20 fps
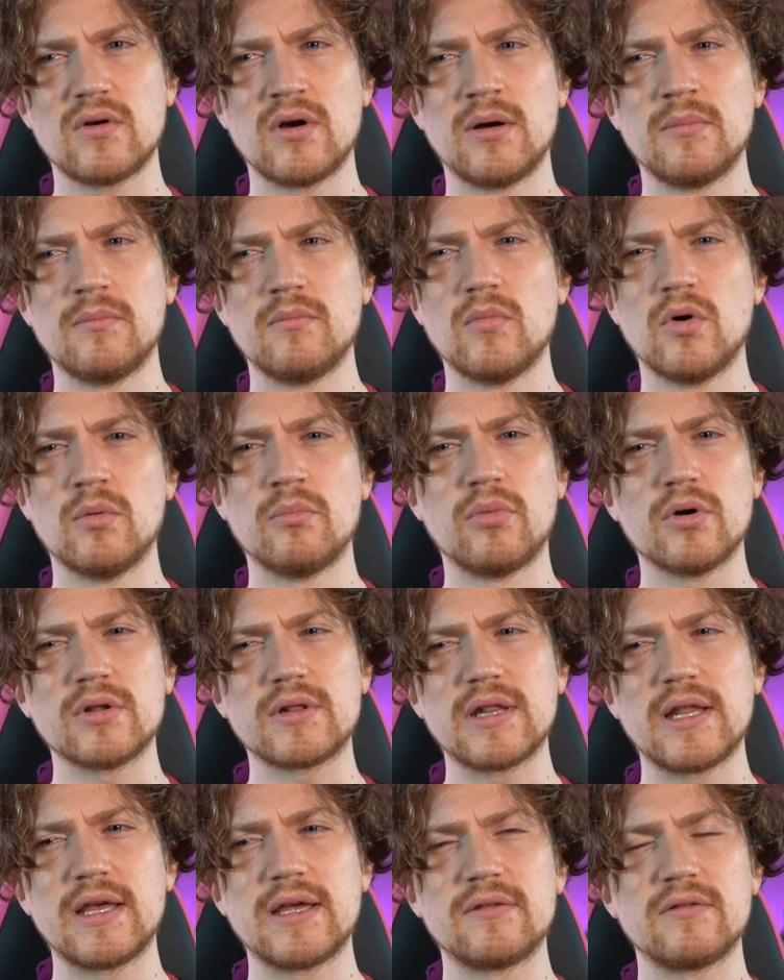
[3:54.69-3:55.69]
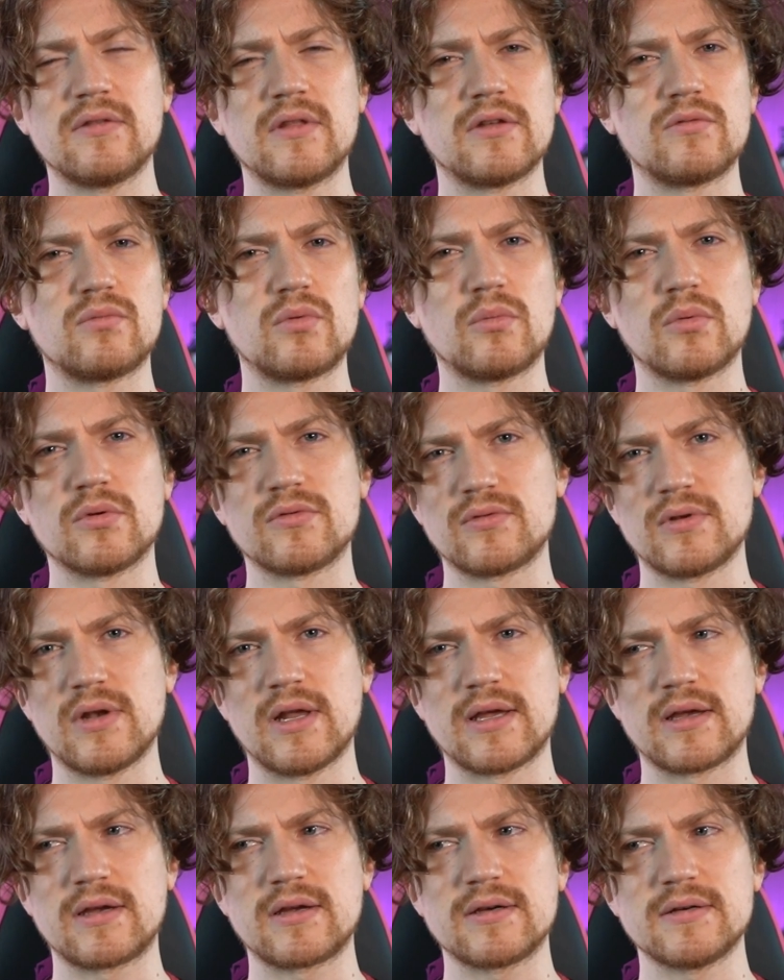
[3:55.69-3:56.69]
on bot lane that we want to
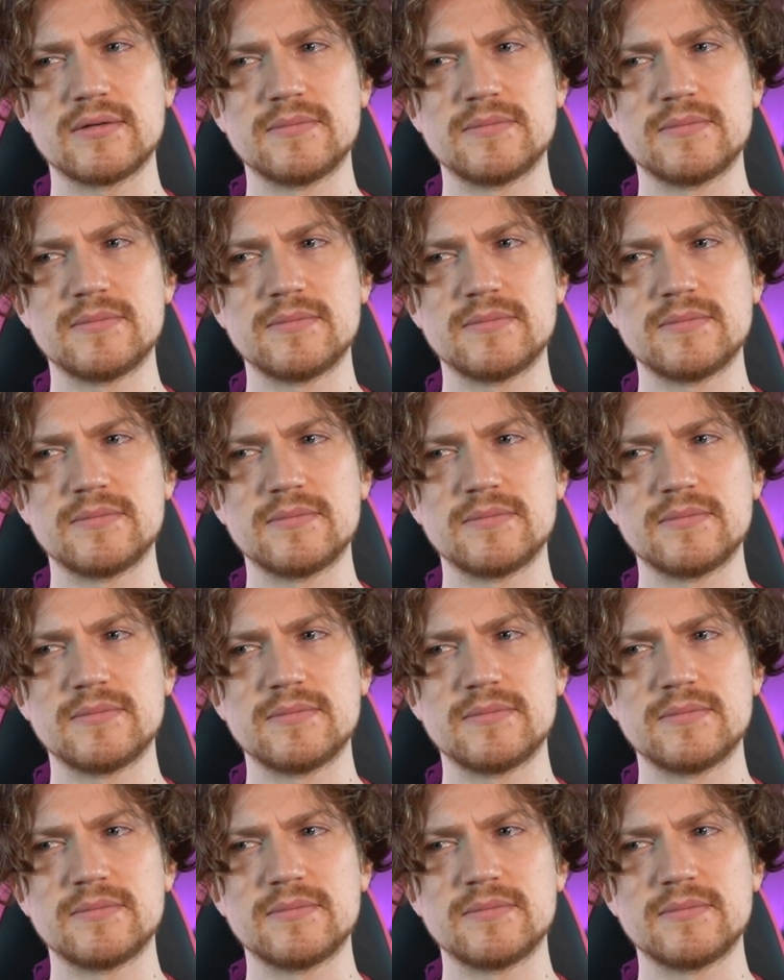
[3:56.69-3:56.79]
like